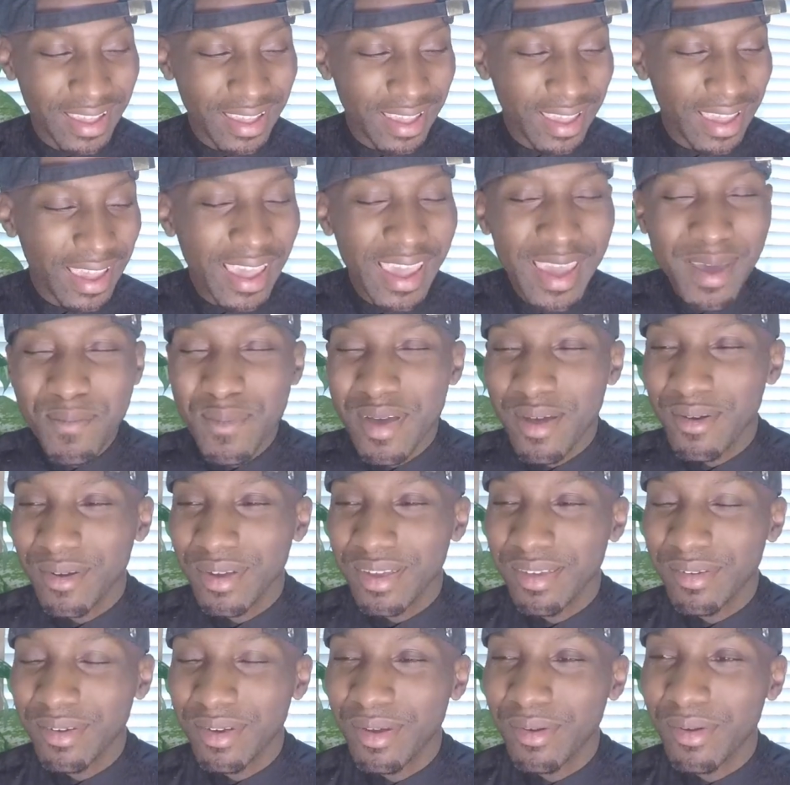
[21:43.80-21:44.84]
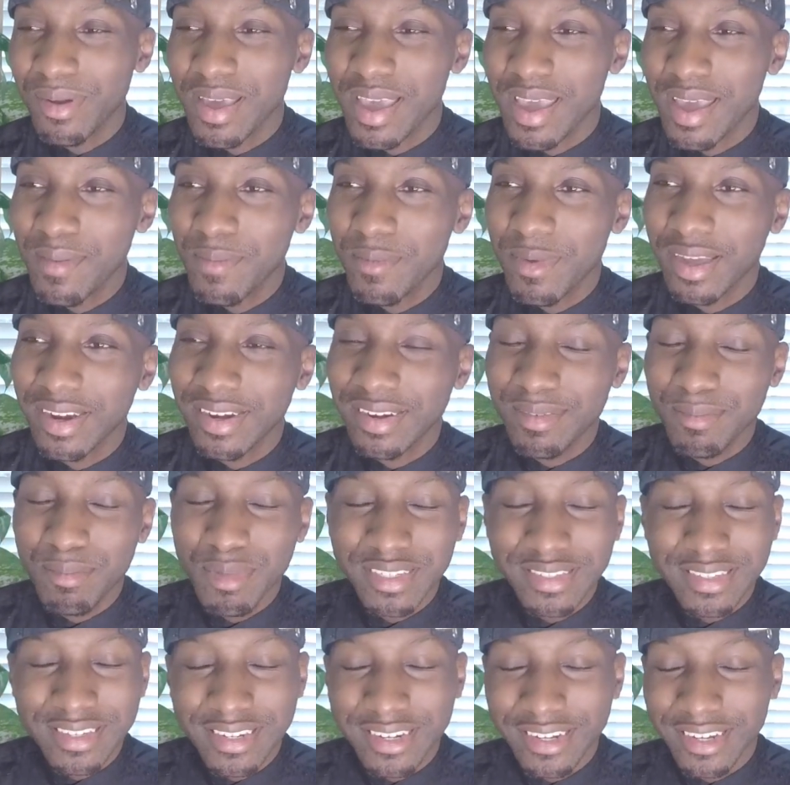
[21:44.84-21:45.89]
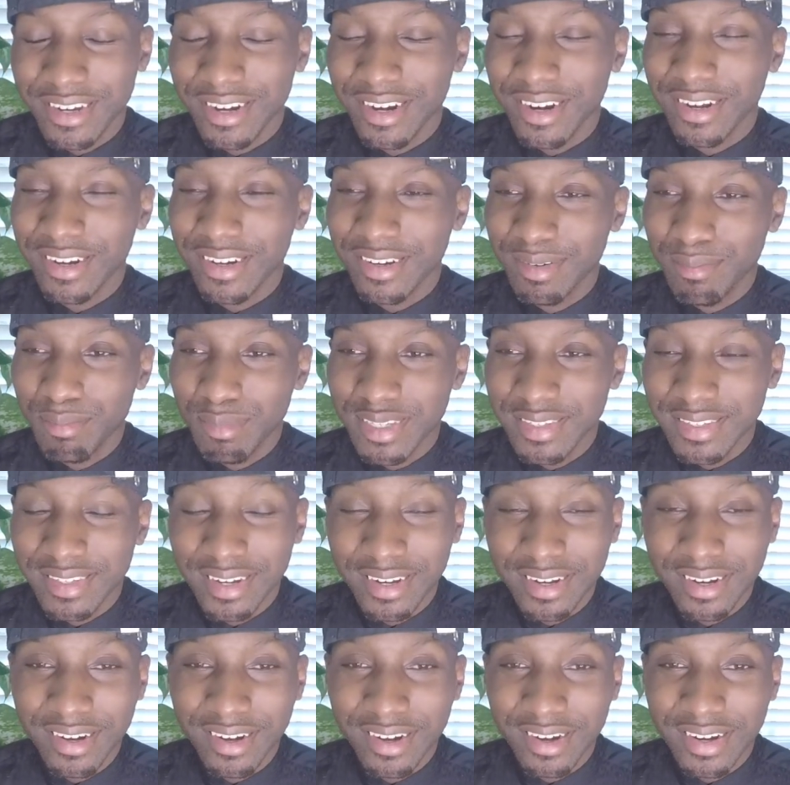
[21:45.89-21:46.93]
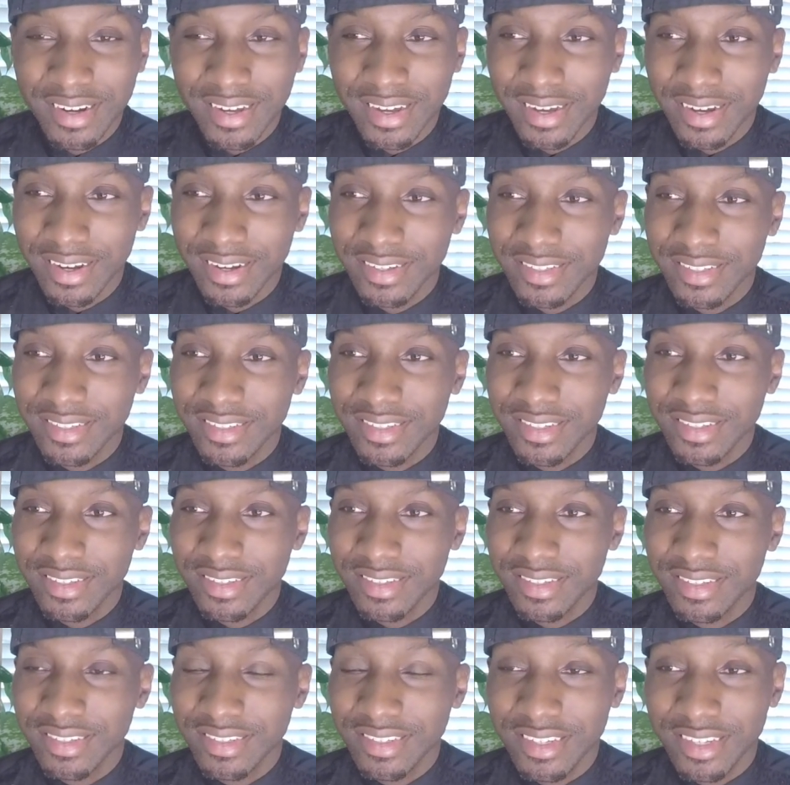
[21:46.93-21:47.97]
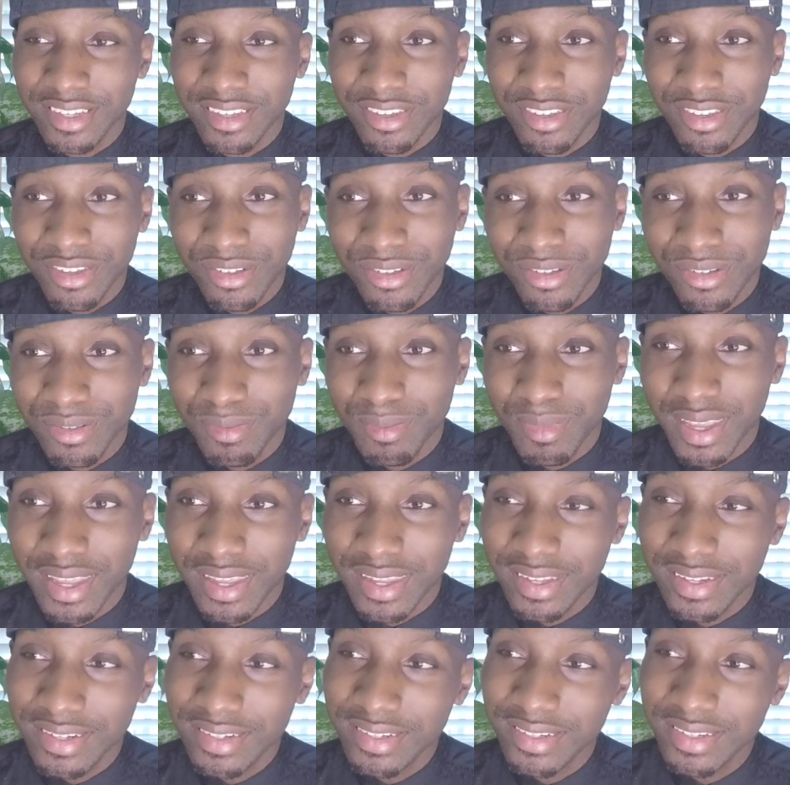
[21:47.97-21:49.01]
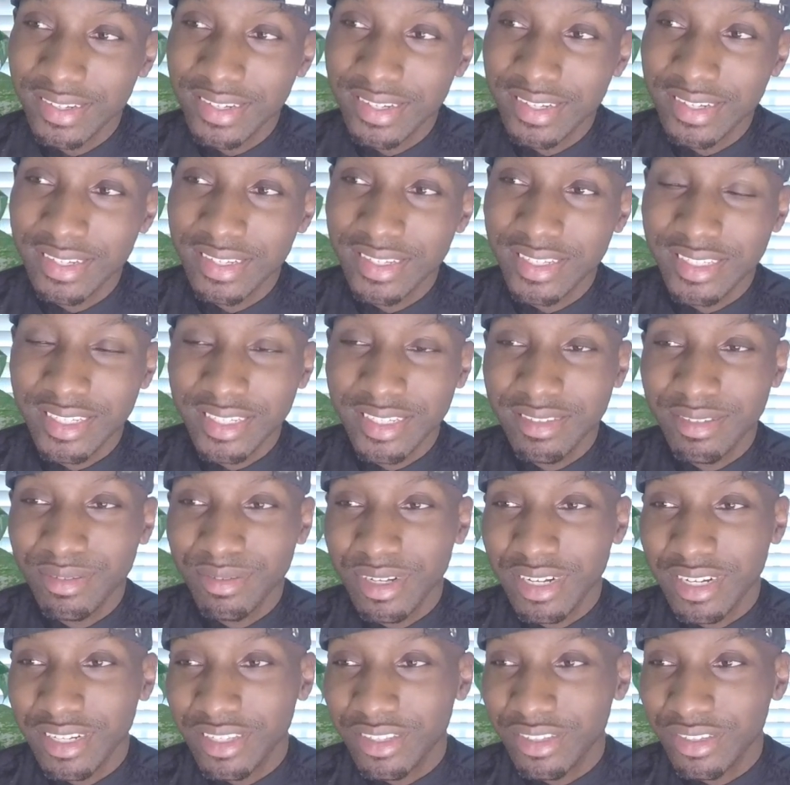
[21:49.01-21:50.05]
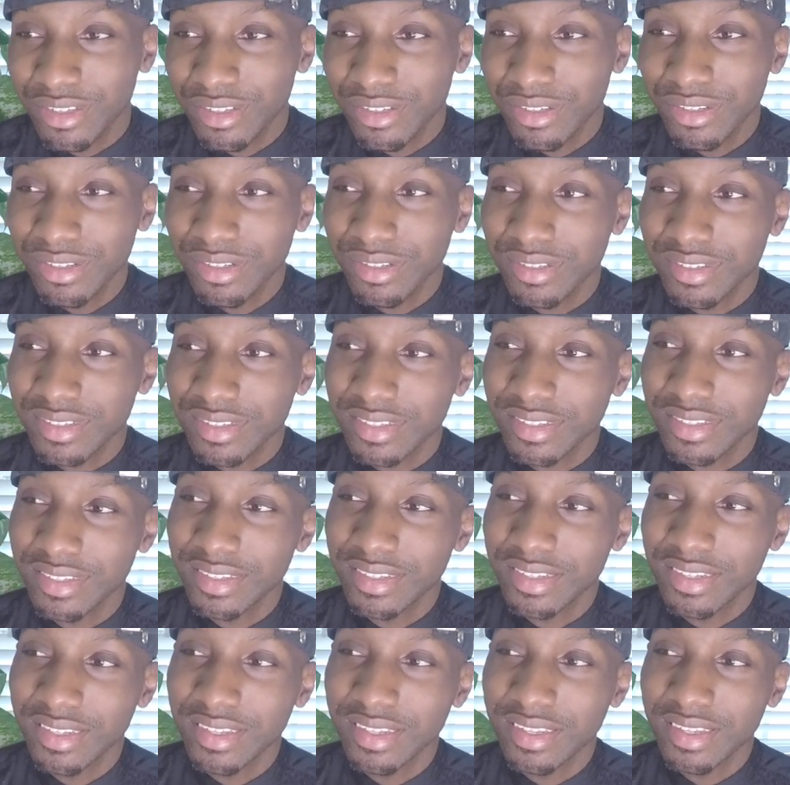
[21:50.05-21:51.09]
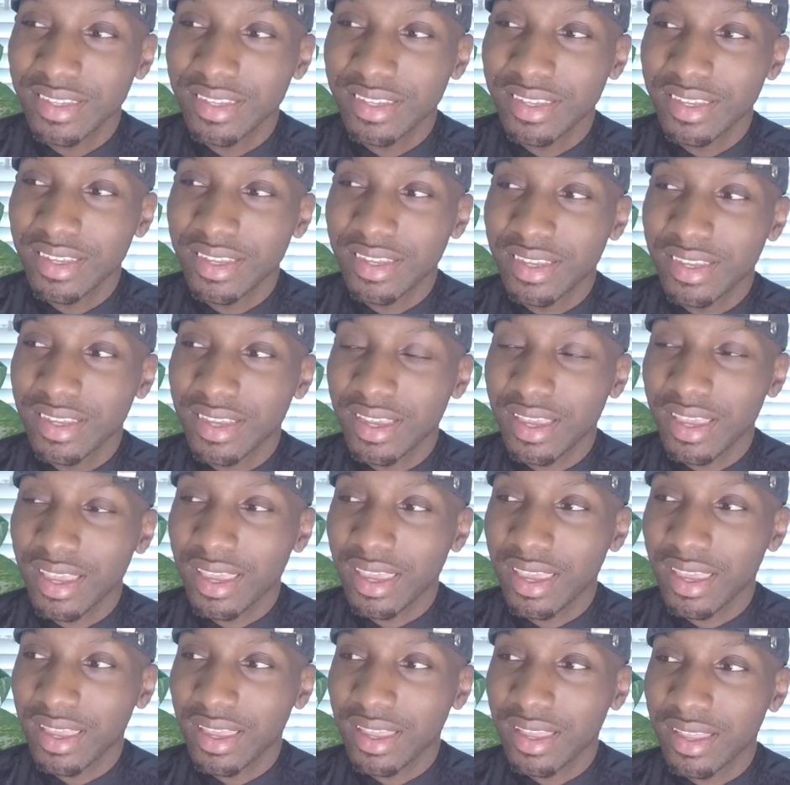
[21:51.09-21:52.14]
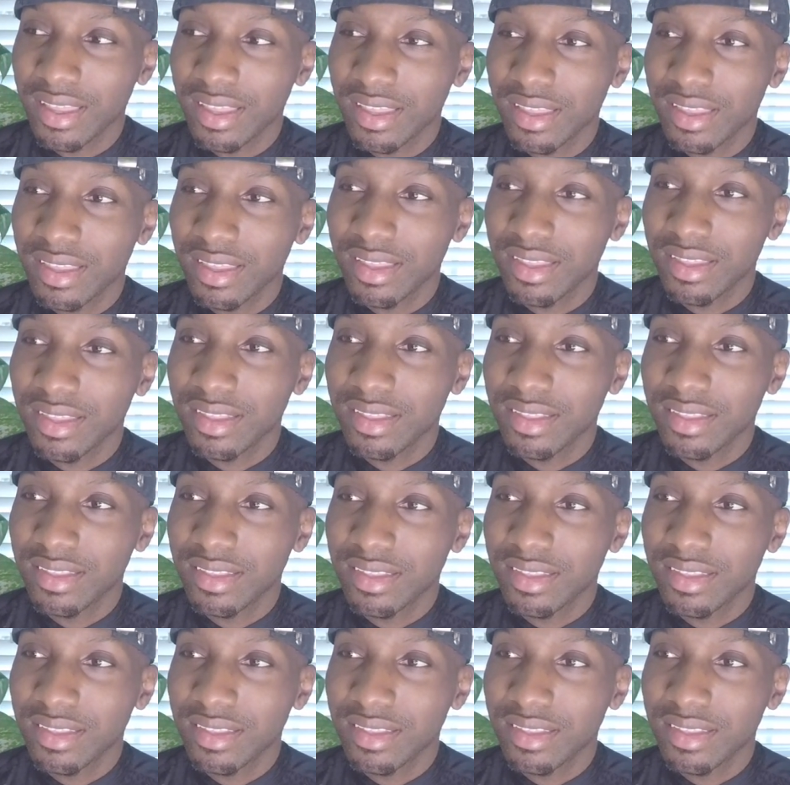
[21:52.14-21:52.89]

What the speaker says: hey man, me see the girl here. She cute, man. She's really cute. And